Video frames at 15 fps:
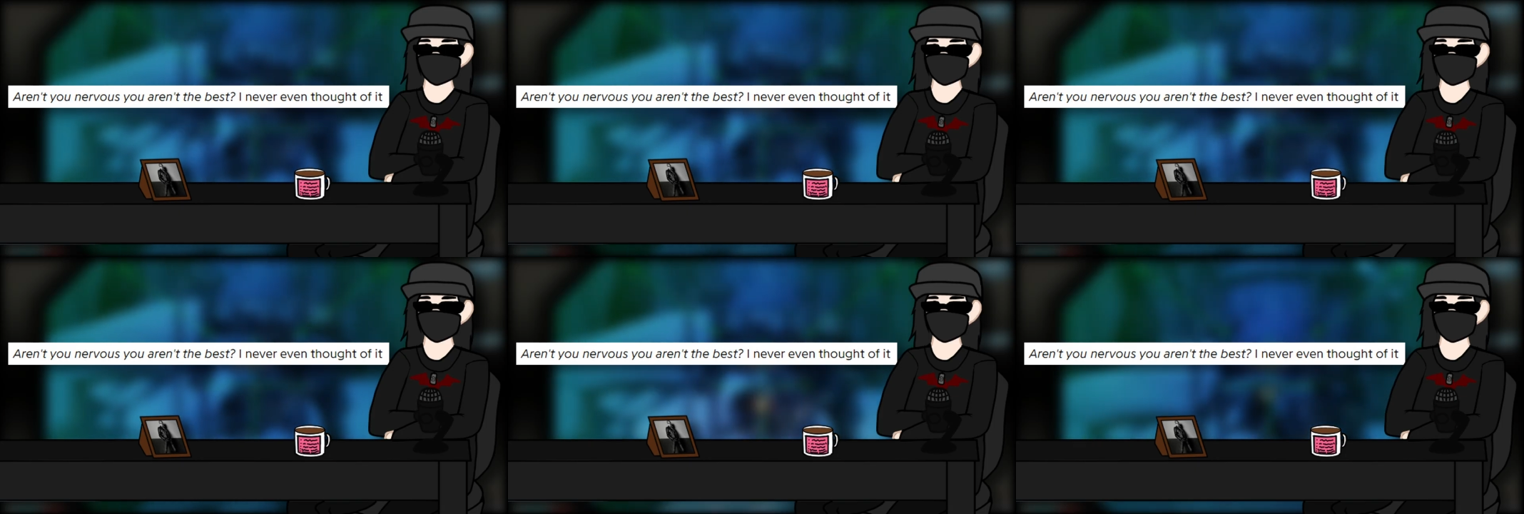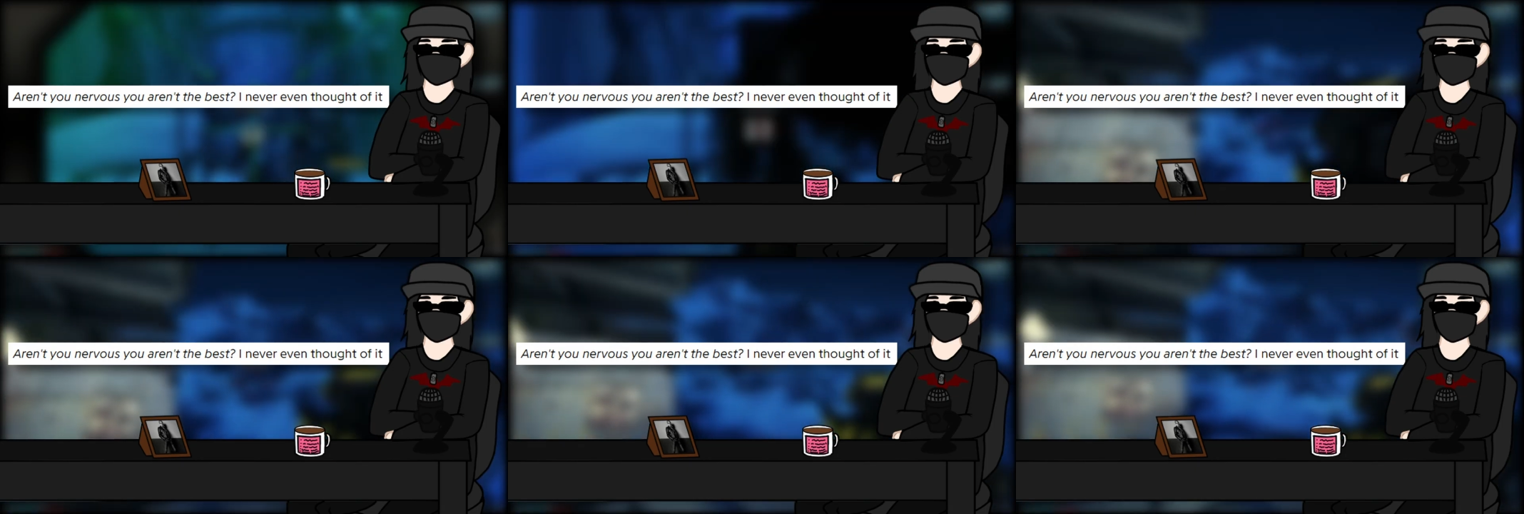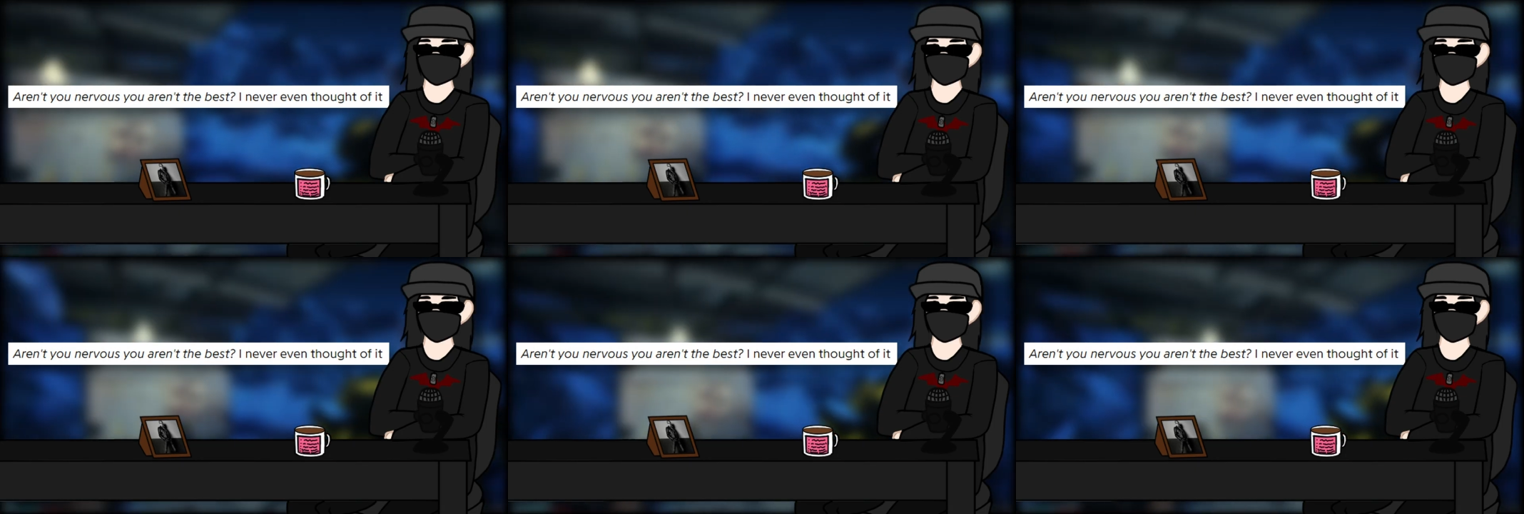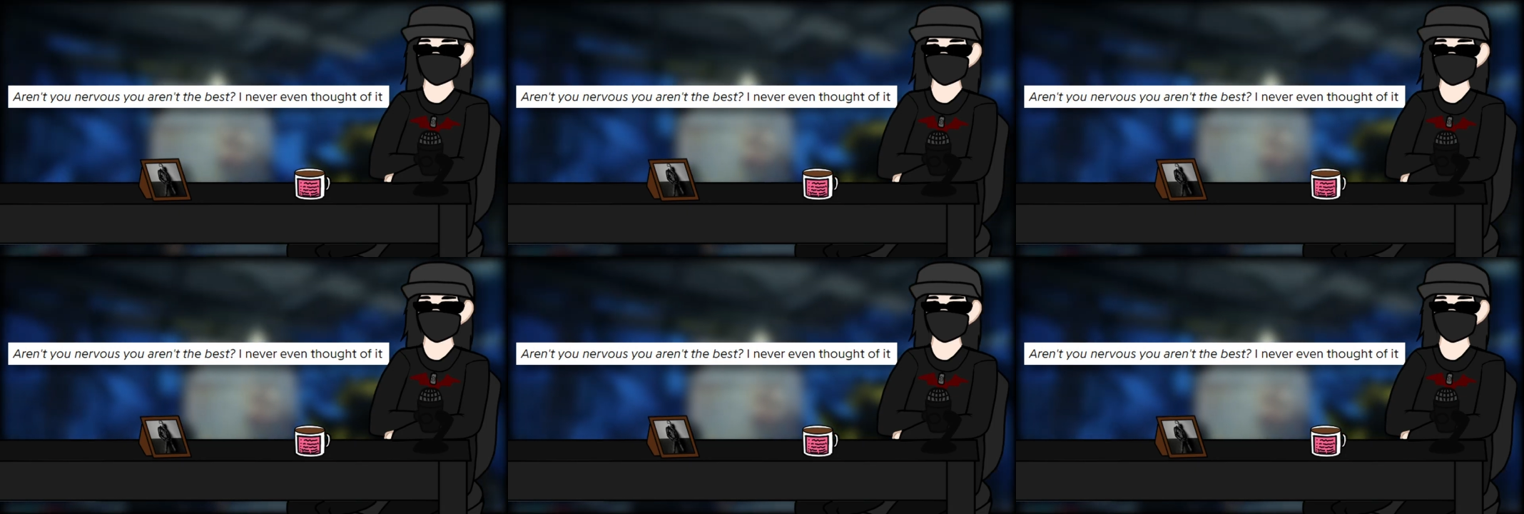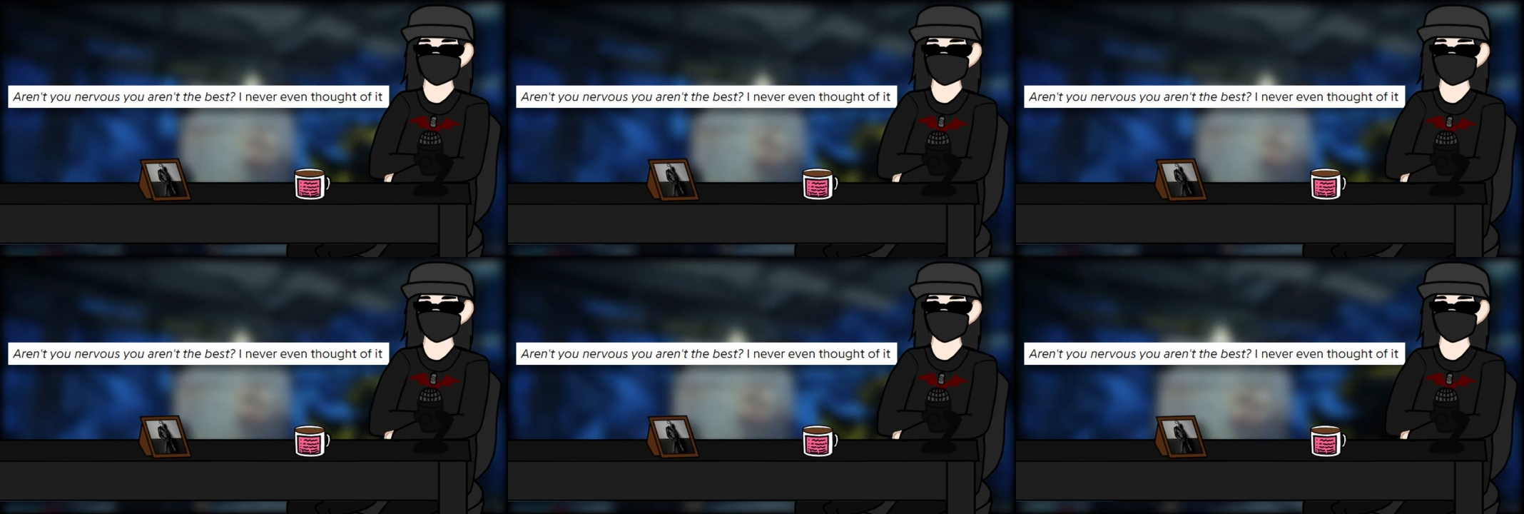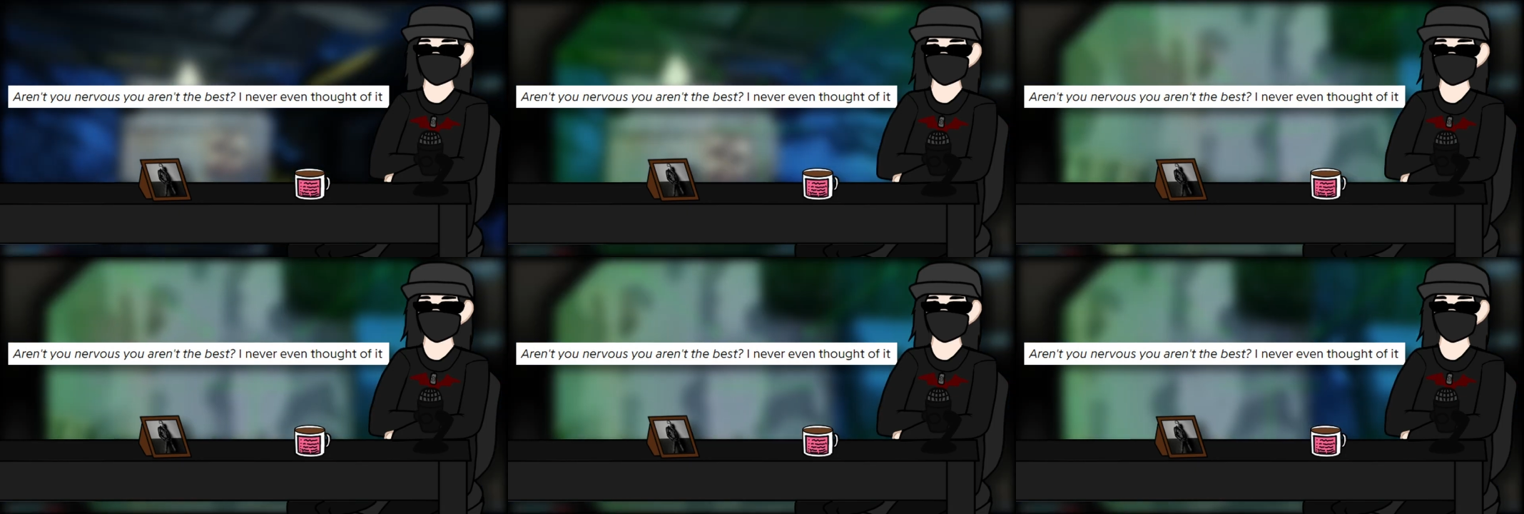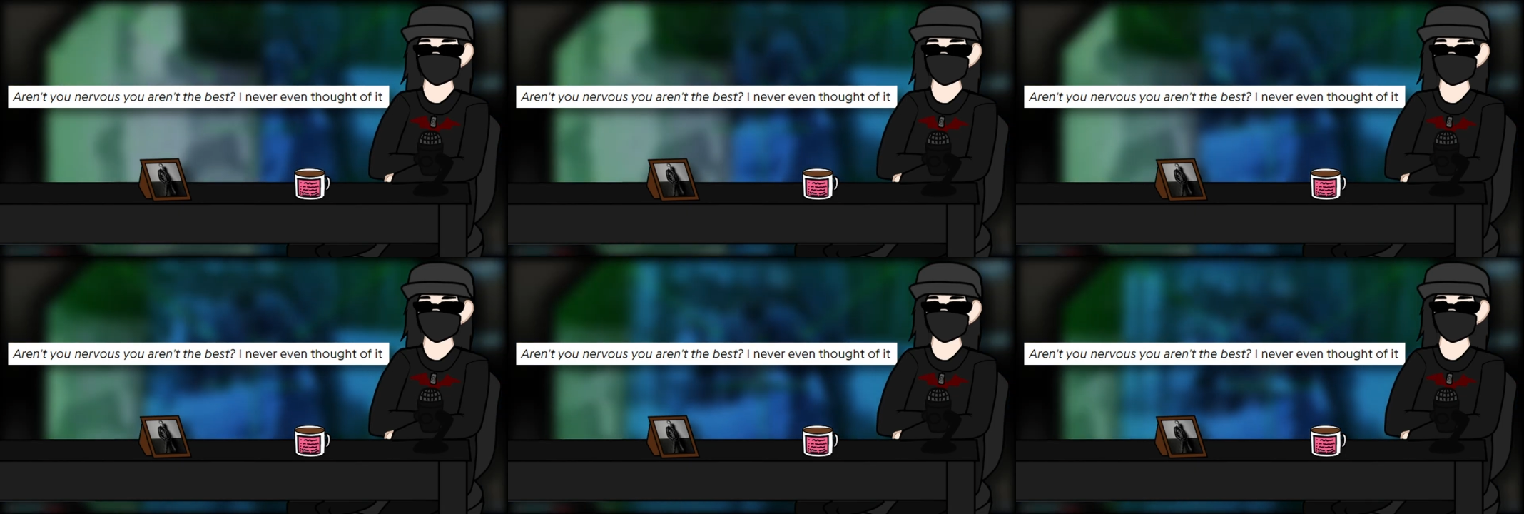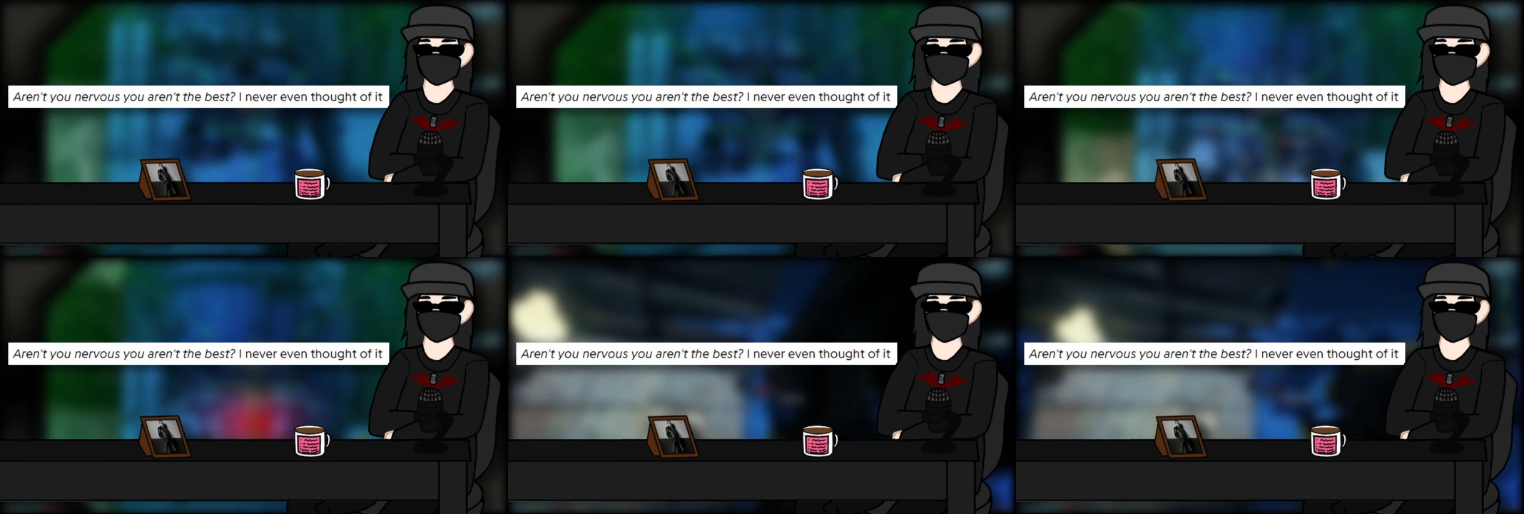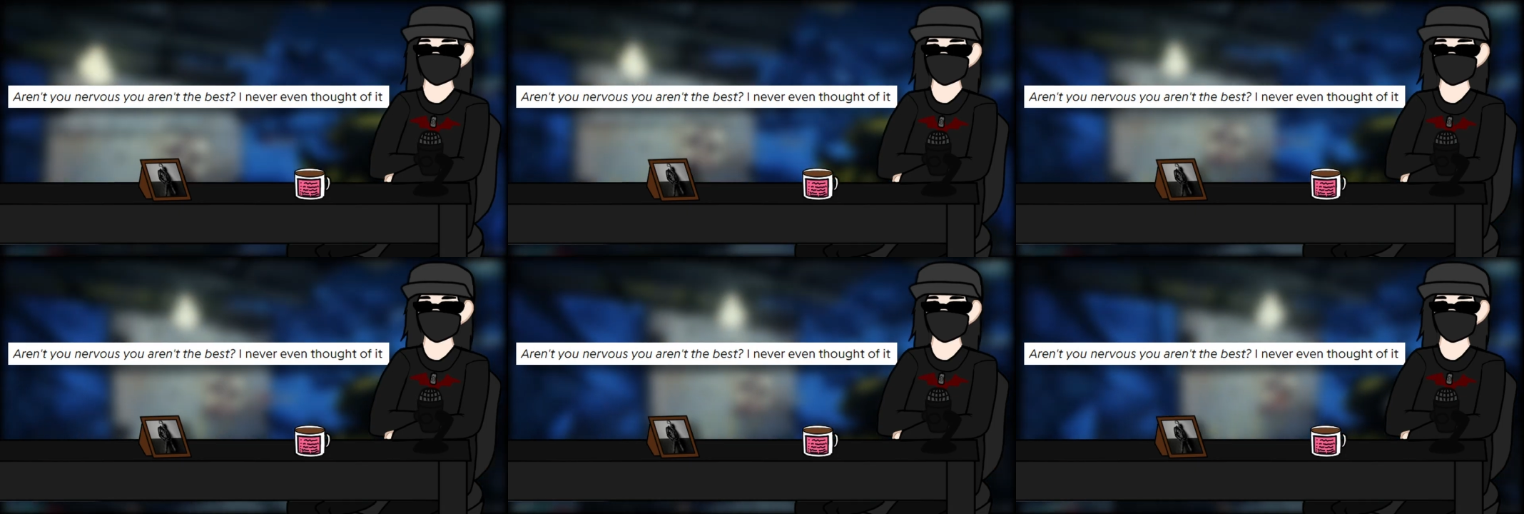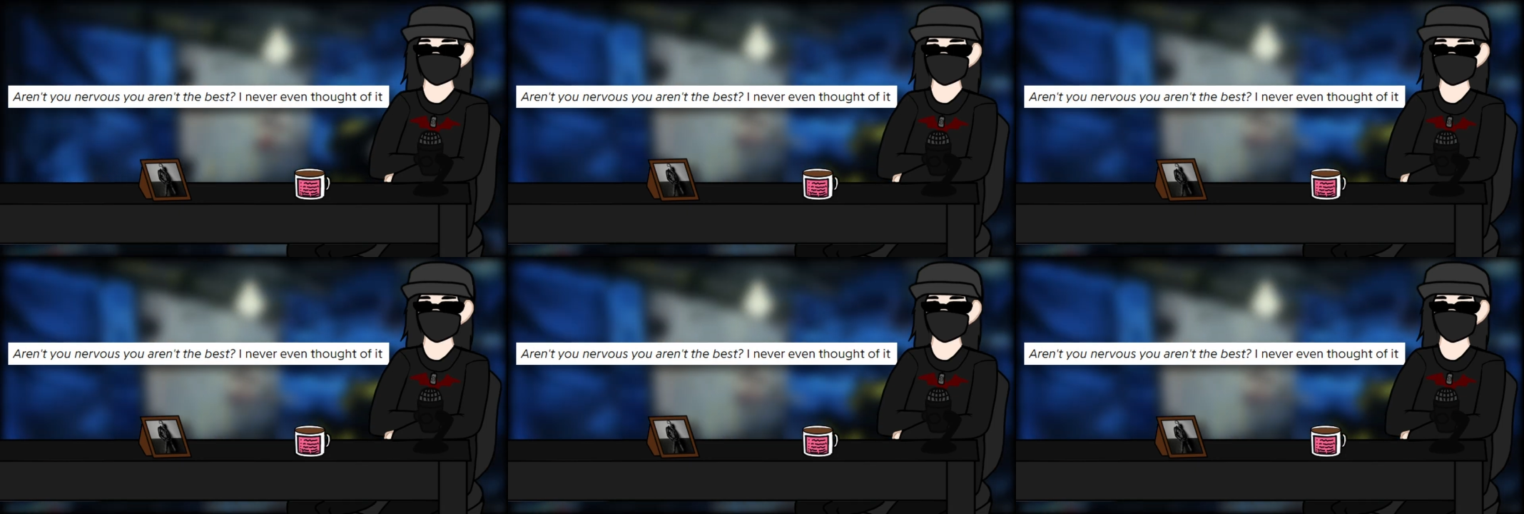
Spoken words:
[unreadable: no face in view]